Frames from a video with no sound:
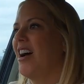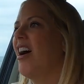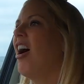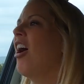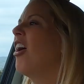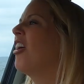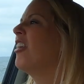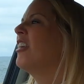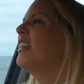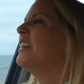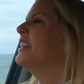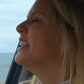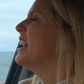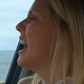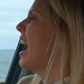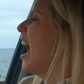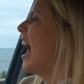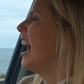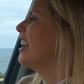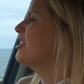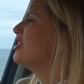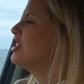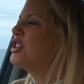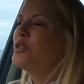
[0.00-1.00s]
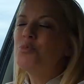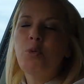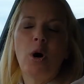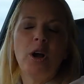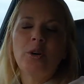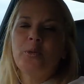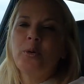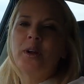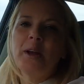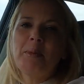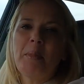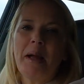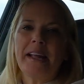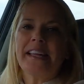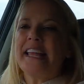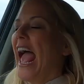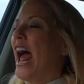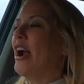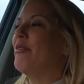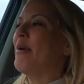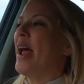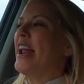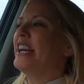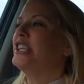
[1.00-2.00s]
Ugh, I just want one in my
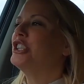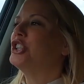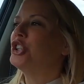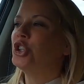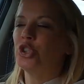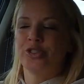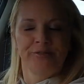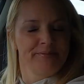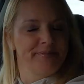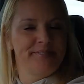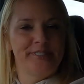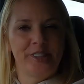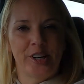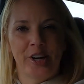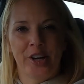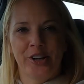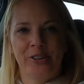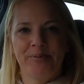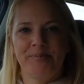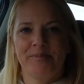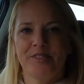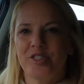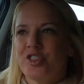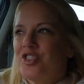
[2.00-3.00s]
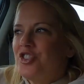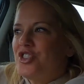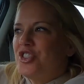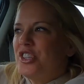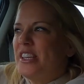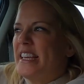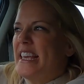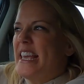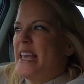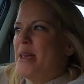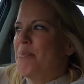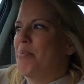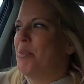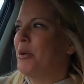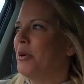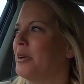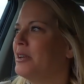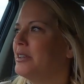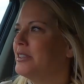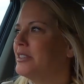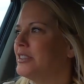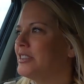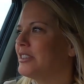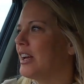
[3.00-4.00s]
garage, you know, just to keep,
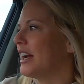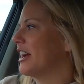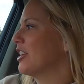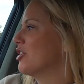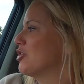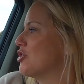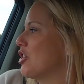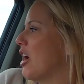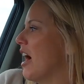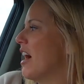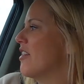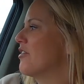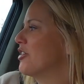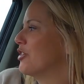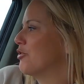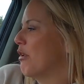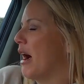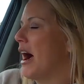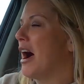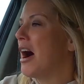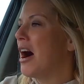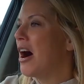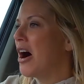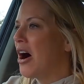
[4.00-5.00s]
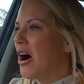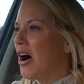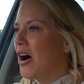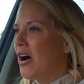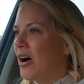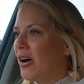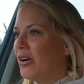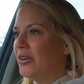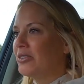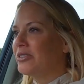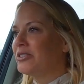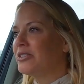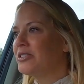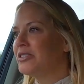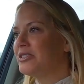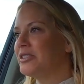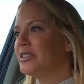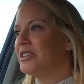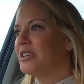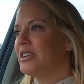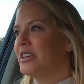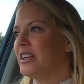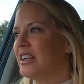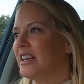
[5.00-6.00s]
so I can drive it around.
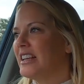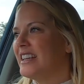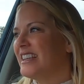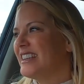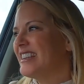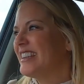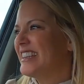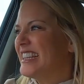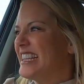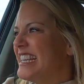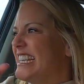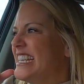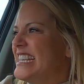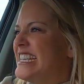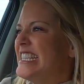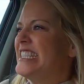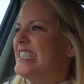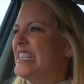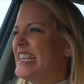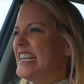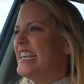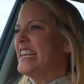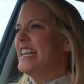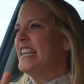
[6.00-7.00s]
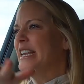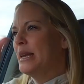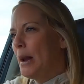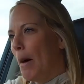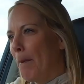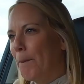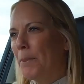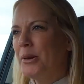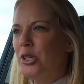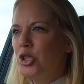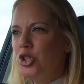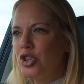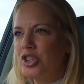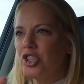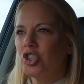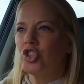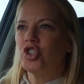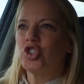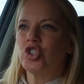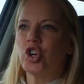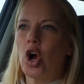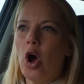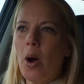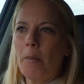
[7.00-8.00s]
It's easy, nip to the
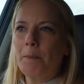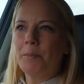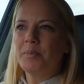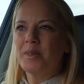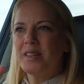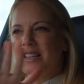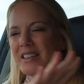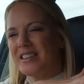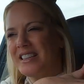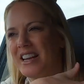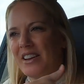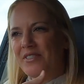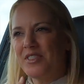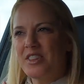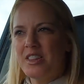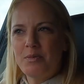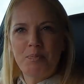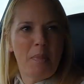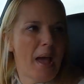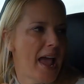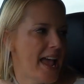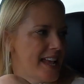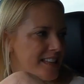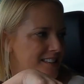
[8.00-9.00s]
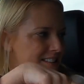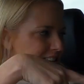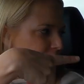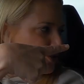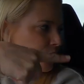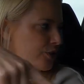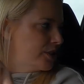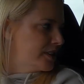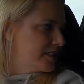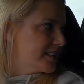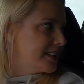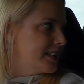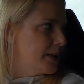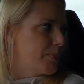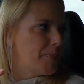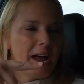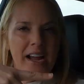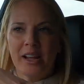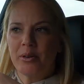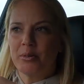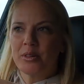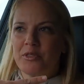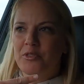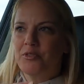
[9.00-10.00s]
shops, there's enough space. Luca's in the
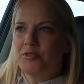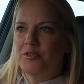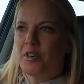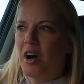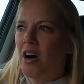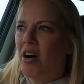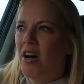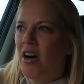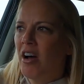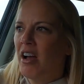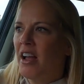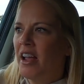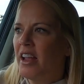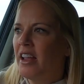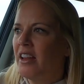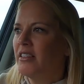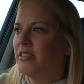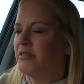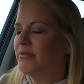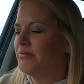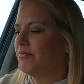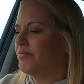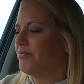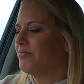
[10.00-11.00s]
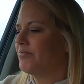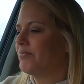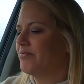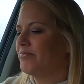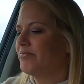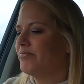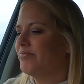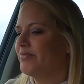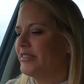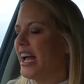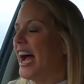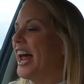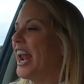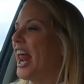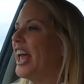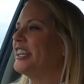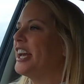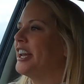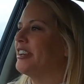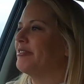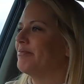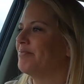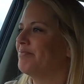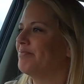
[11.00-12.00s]
back, it was fine. I like it.